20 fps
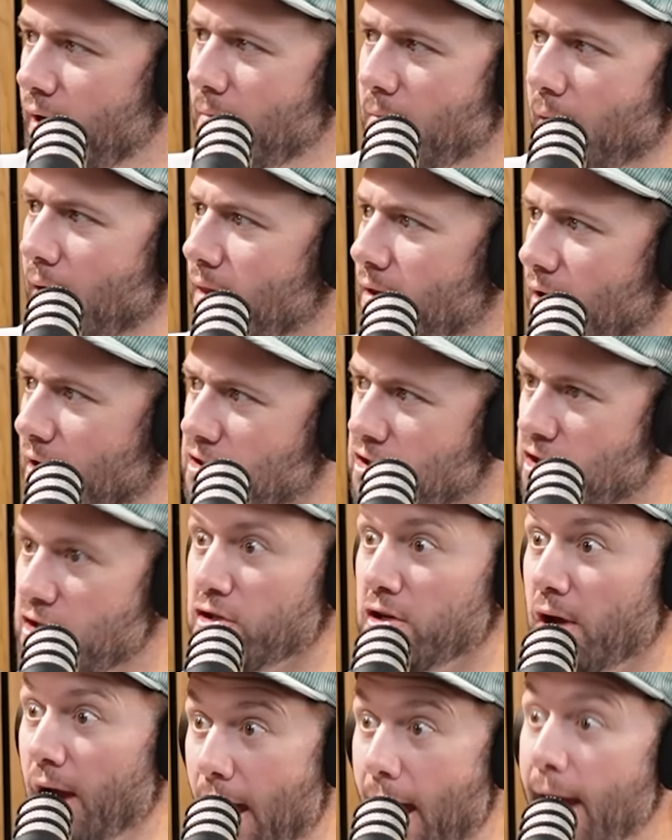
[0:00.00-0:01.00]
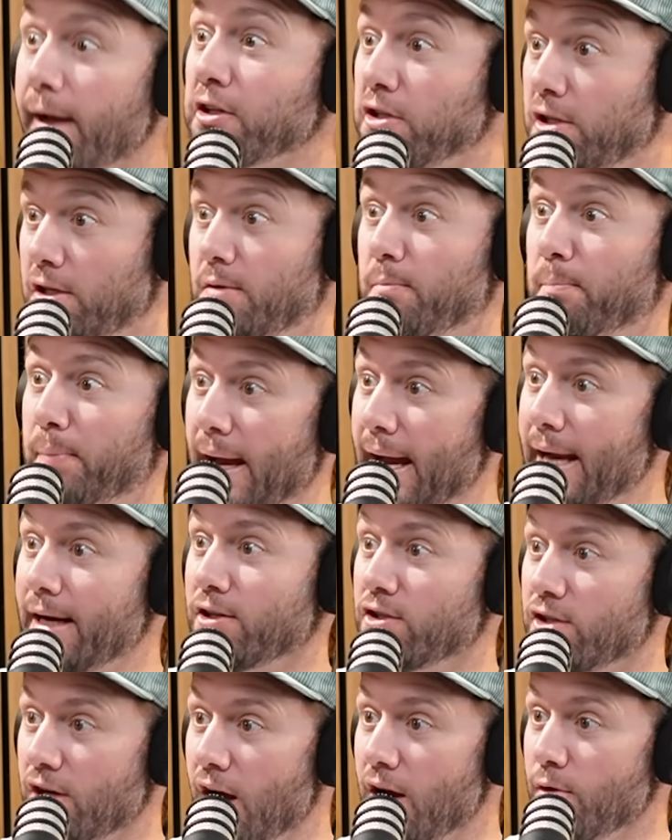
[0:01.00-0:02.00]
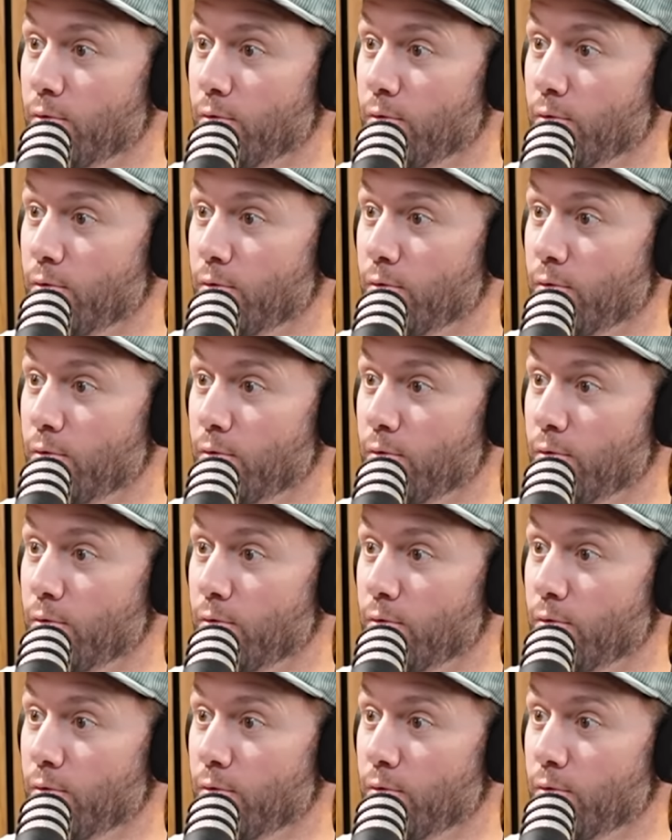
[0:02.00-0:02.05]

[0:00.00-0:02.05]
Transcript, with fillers: Like, this is action-packed show.